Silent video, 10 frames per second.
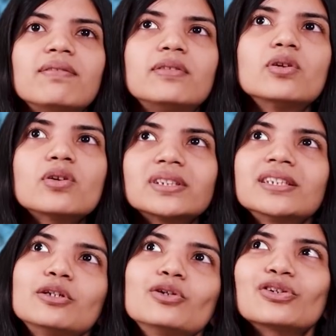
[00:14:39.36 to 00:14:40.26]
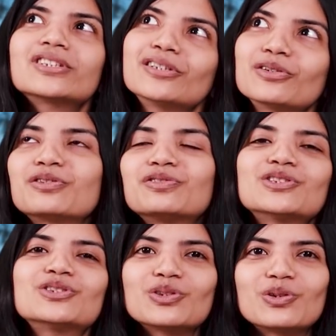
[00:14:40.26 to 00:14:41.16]
I've looked and looked and looked for
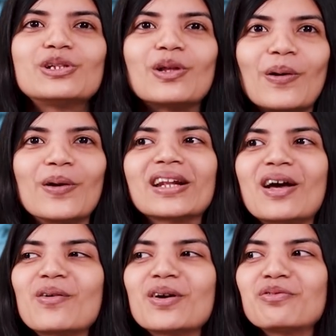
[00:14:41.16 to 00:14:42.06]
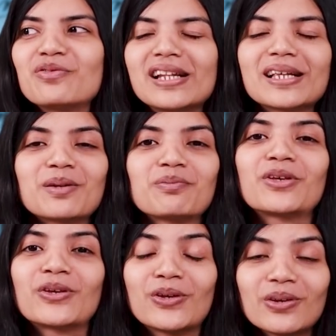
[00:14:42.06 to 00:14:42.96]
so long. Now I feel like I'm
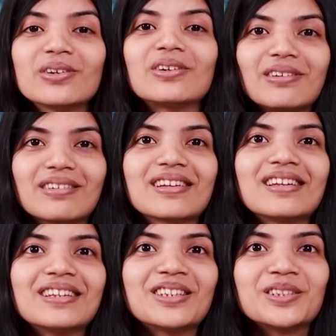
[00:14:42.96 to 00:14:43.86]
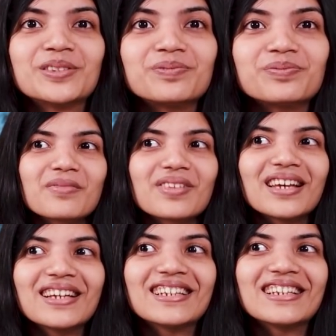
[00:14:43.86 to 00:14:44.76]
here.
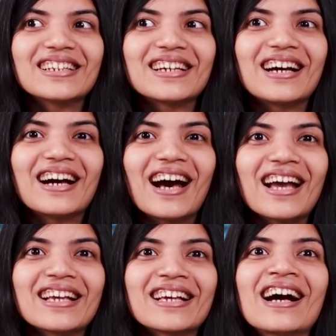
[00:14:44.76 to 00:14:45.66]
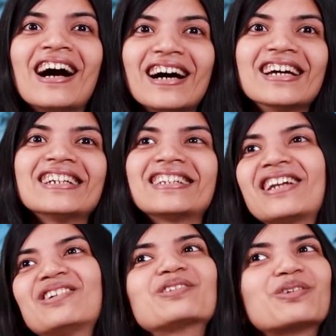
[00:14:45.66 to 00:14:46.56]
And I can't
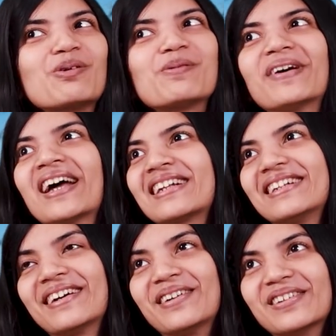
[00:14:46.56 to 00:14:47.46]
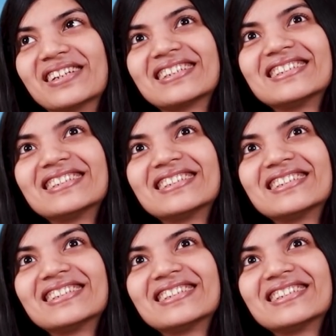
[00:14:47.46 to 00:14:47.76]
now go back down.